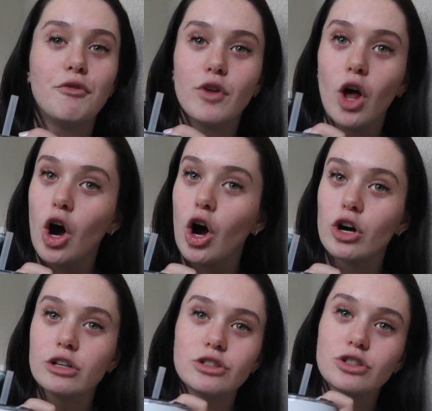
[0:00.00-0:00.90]

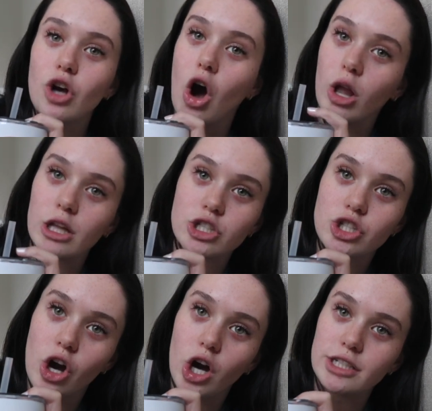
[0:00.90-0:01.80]
vlogs,
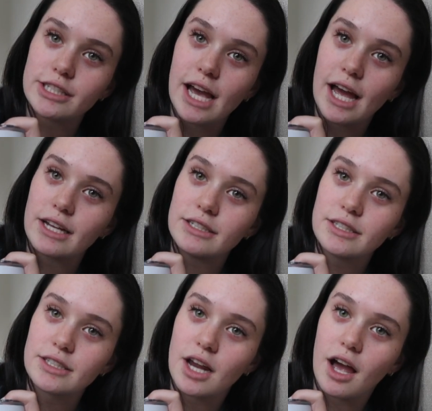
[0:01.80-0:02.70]
college content.